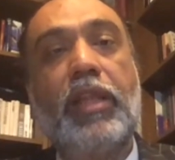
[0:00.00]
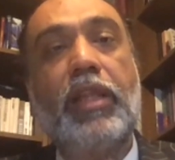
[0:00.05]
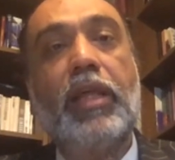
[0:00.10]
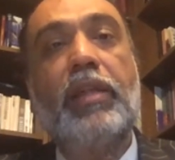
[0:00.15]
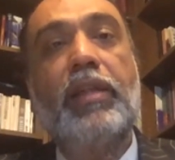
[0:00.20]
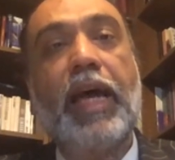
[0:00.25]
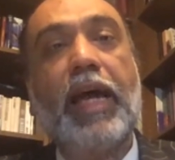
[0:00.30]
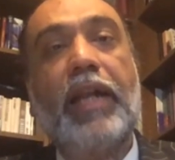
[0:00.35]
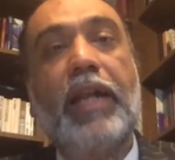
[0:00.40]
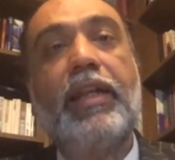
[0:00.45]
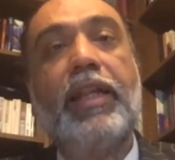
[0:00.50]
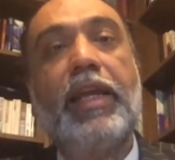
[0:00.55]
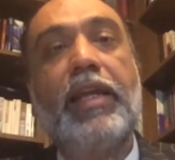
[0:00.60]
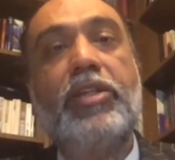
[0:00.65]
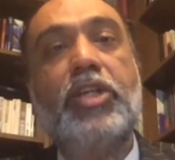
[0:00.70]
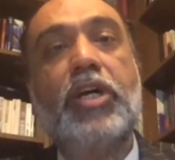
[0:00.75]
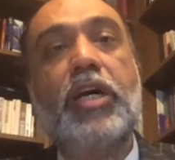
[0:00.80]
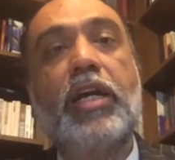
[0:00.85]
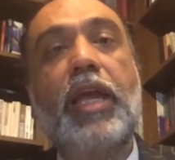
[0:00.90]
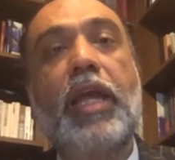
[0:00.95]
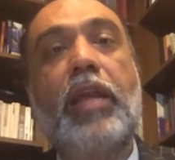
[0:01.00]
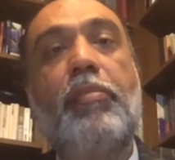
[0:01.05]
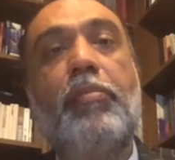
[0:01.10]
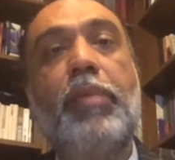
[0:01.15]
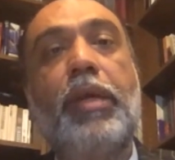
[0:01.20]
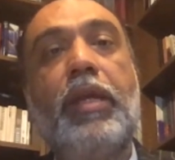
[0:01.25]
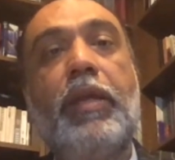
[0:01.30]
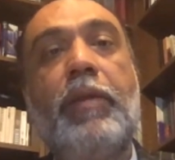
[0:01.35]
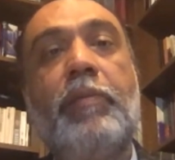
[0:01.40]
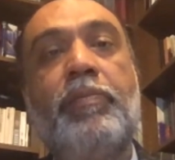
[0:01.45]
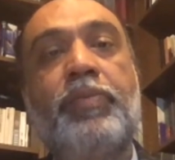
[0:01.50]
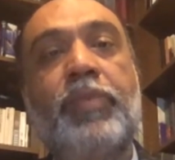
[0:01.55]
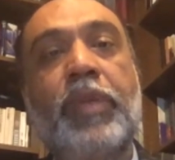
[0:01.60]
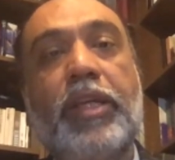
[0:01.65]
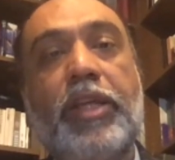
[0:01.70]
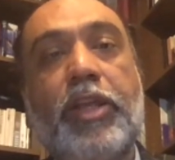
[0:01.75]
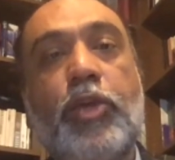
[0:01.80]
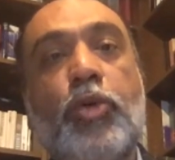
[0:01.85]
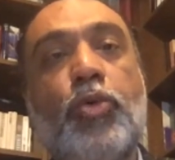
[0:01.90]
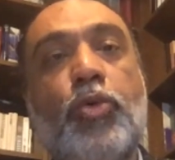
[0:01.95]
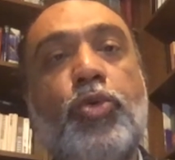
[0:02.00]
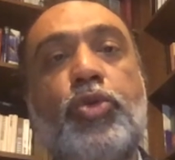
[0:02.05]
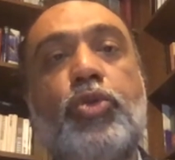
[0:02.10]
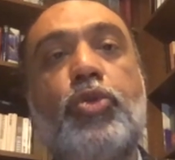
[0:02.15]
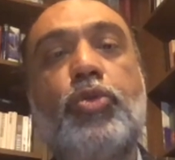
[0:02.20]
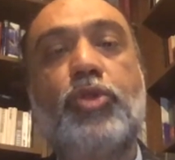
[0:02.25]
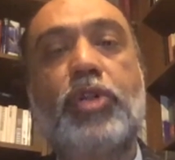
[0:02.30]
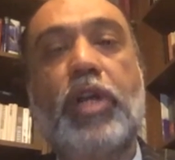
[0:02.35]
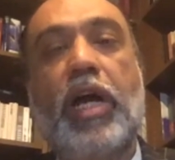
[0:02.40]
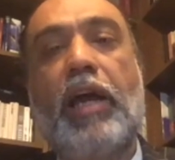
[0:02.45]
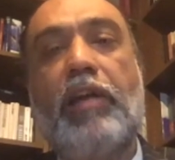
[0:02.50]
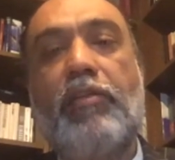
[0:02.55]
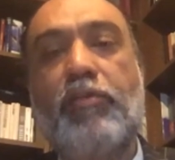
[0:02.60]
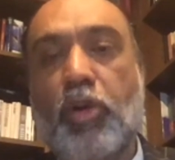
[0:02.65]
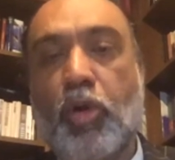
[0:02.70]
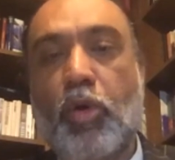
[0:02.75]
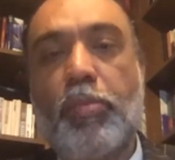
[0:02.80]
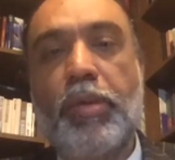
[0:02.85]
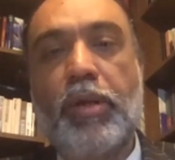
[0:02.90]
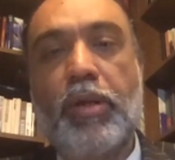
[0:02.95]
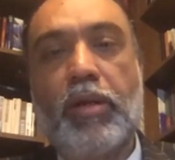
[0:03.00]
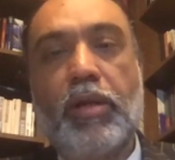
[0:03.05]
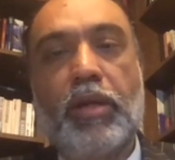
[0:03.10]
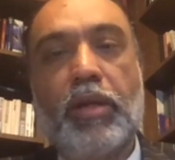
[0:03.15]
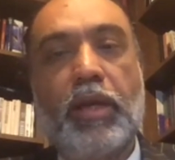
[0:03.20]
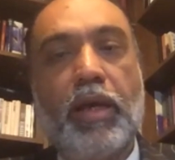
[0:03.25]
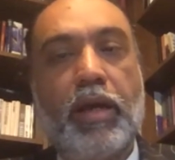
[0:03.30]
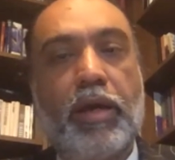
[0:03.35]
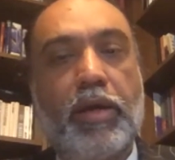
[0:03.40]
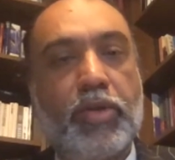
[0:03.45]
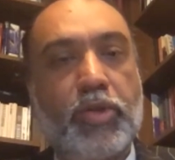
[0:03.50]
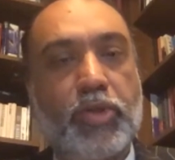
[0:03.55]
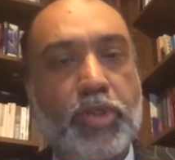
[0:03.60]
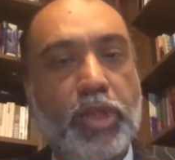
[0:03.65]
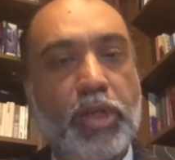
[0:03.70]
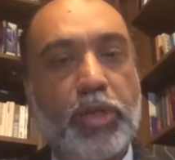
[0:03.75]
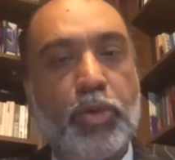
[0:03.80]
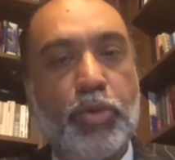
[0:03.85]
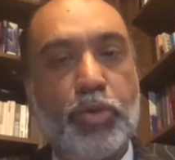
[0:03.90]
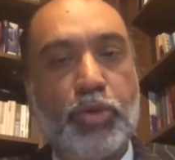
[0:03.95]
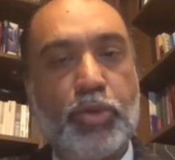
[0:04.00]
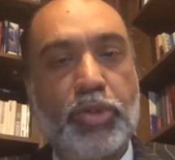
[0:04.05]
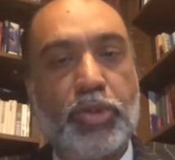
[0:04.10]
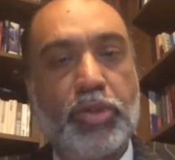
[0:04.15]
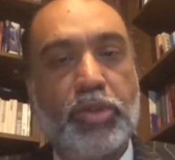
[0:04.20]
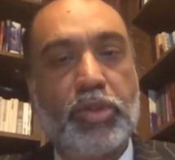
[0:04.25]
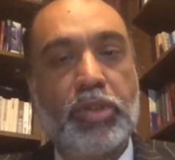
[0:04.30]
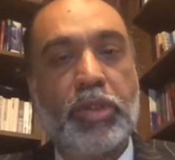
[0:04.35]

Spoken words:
that data can be used to drive global solutions.